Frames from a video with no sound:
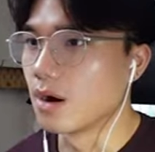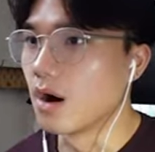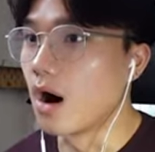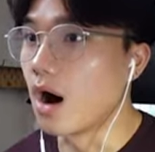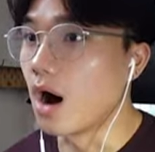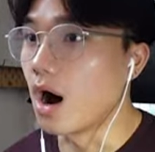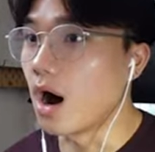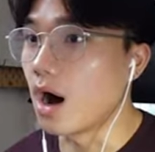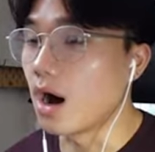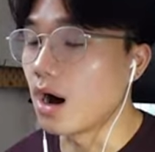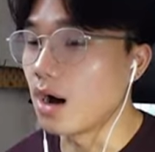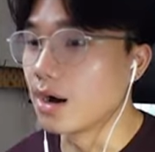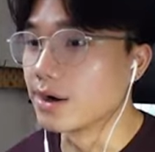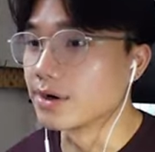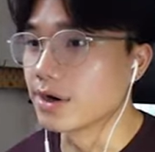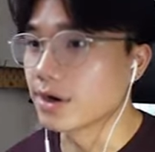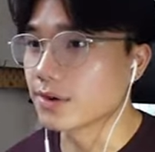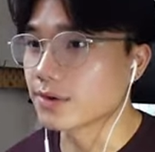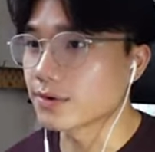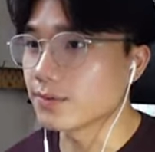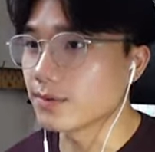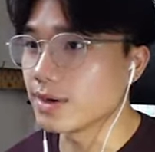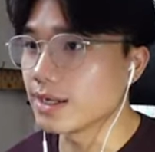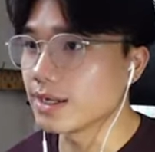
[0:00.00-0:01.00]
Oh,
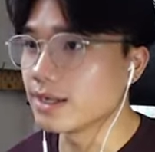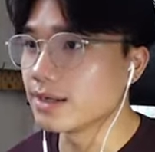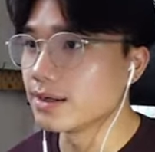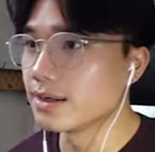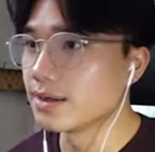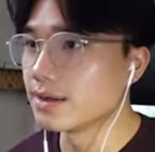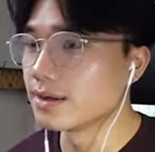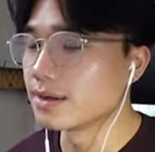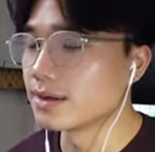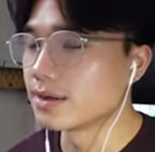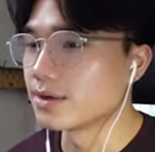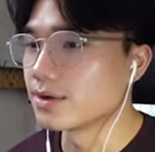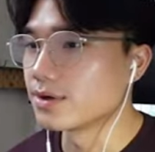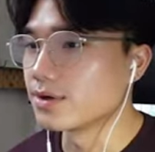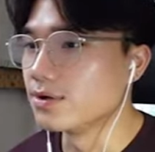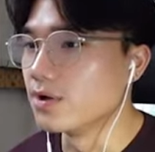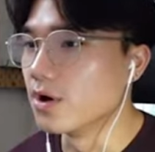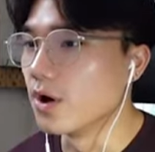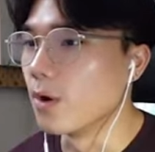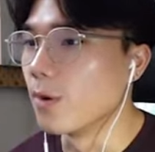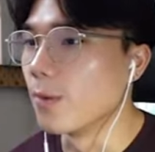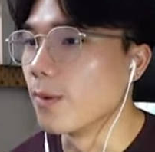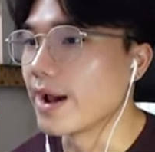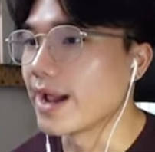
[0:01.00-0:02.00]
another one?
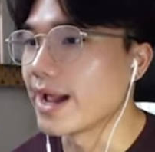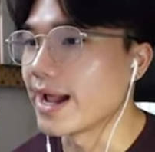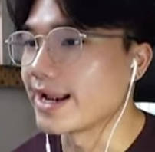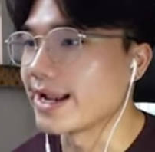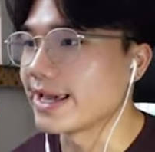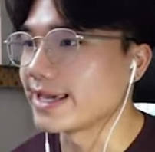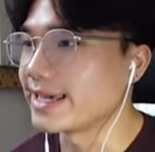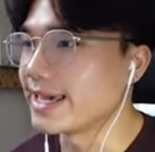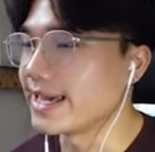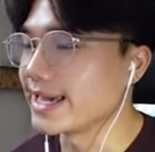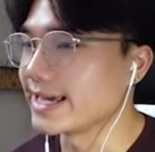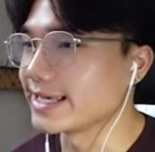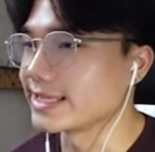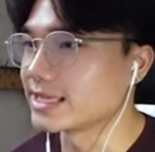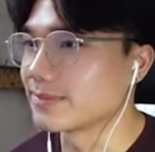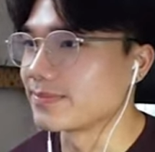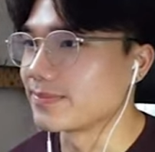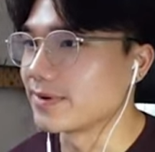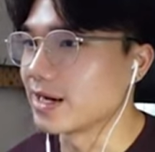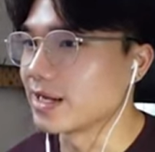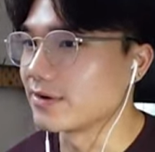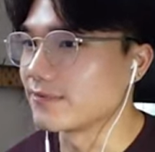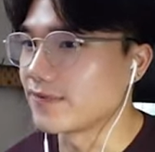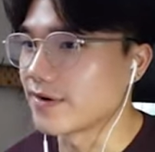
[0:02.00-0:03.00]
No way, and I can't get the
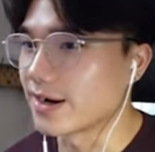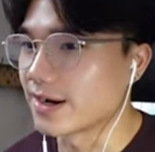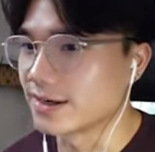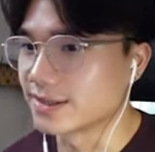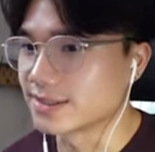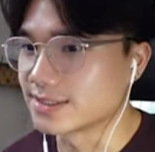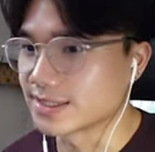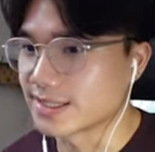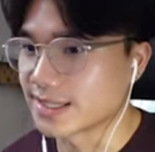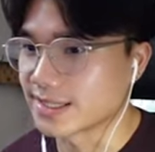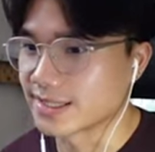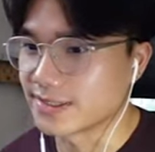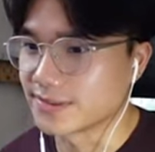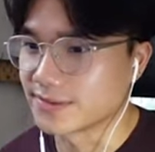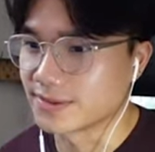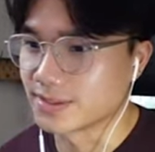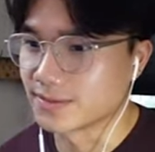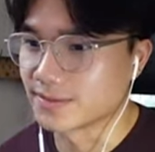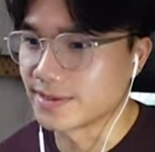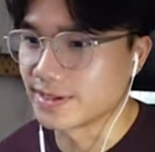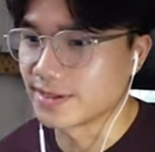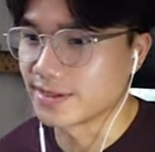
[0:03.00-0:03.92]
bonfire until I kill them,